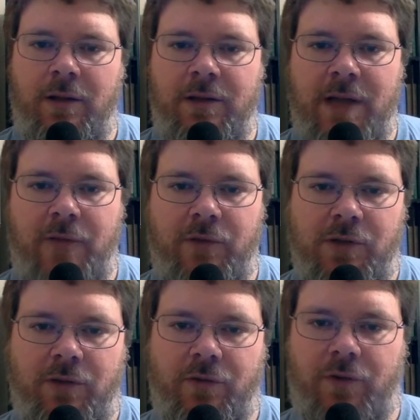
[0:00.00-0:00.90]
David
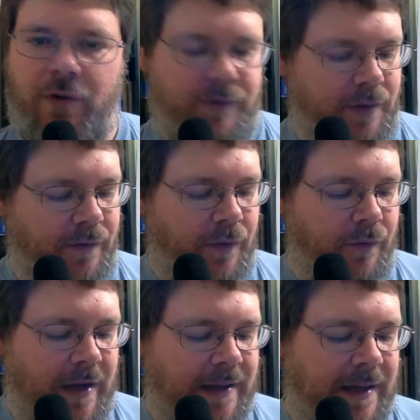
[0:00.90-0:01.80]
to the throne. So if you
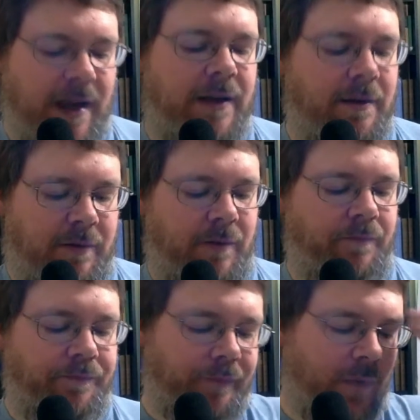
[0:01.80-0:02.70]
read the end of it,
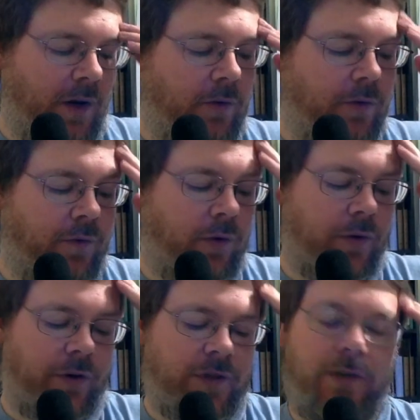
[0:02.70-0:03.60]
Ruth
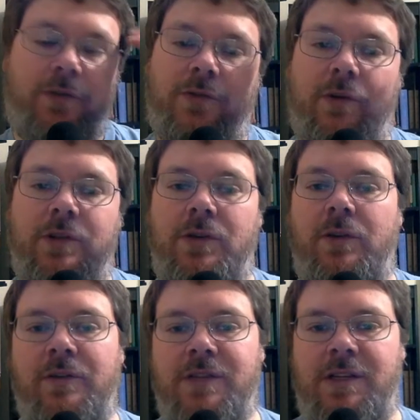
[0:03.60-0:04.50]
4:13 through 22,
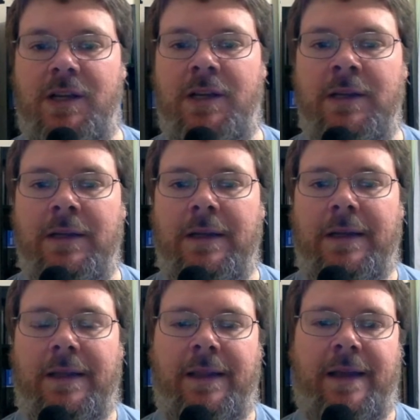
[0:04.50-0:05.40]
you'll see
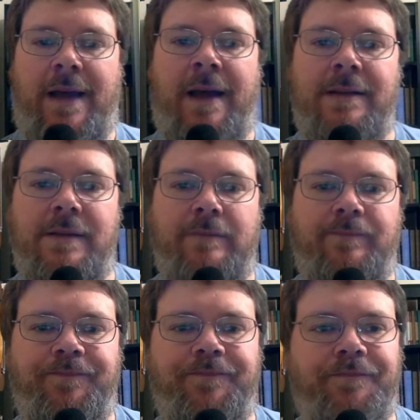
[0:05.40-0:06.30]
that
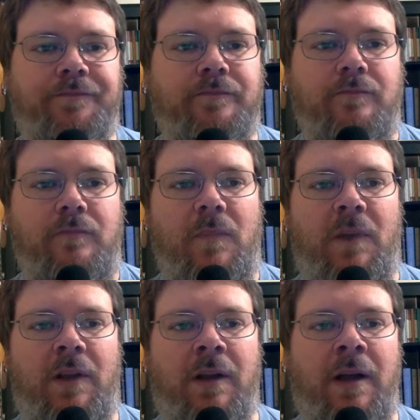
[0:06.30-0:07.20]

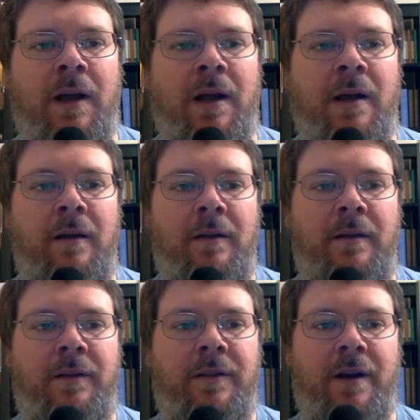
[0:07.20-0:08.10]

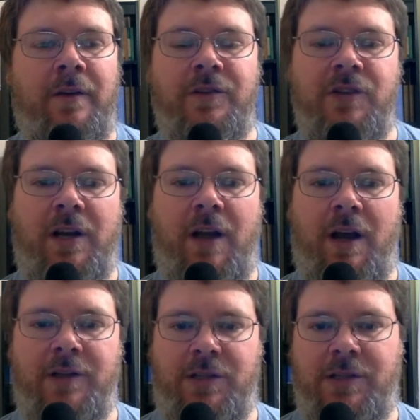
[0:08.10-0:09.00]
there are
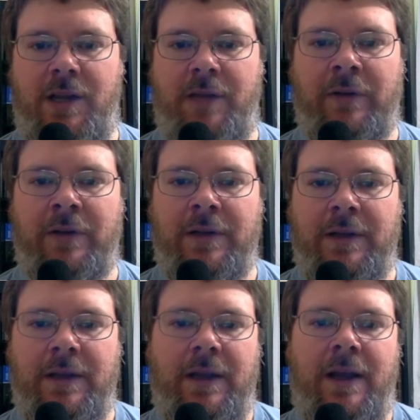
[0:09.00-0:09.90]
genealogies given,
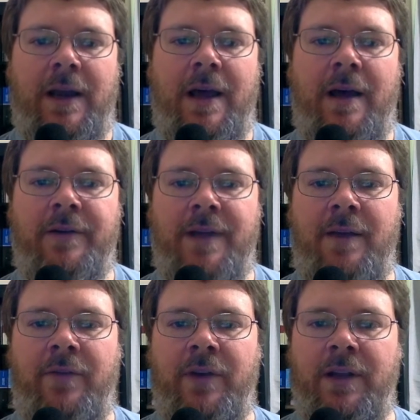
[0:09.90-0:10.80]
and how
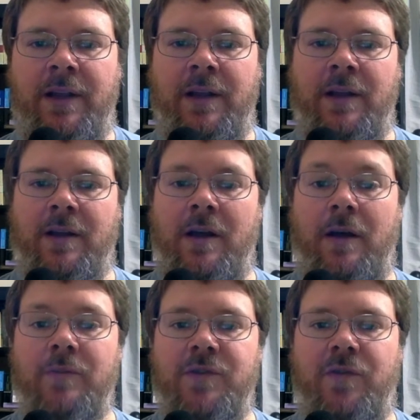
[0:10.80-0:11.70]
David
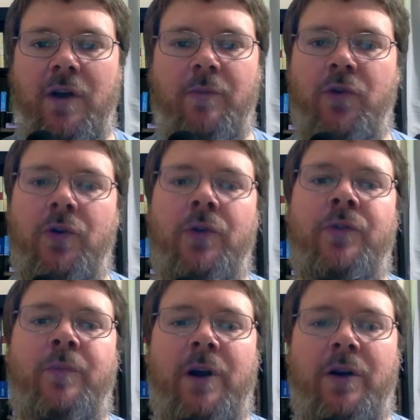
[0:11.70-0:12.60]
comes from
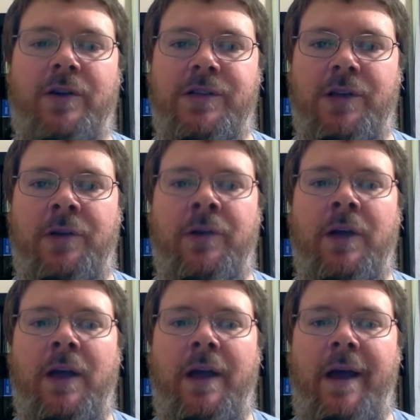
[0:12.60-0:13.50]
Ruth, but also
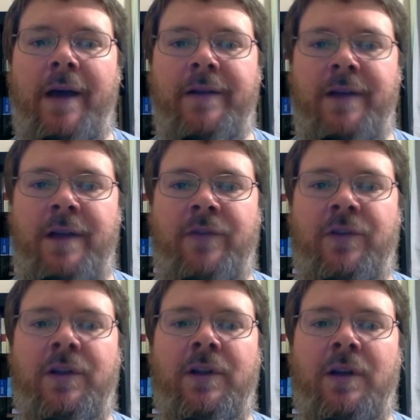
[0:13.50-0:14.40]
how
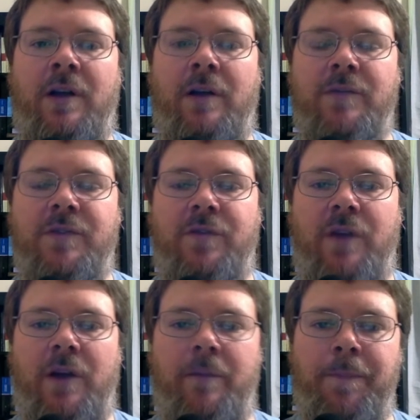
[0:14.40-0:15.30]
David comes
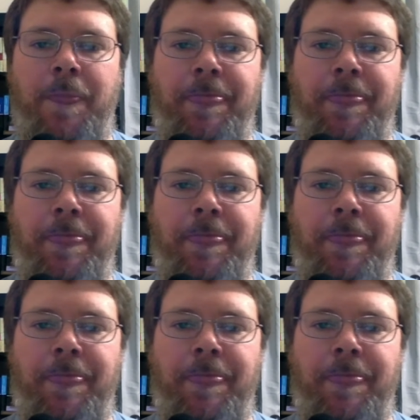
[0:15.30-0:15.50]
from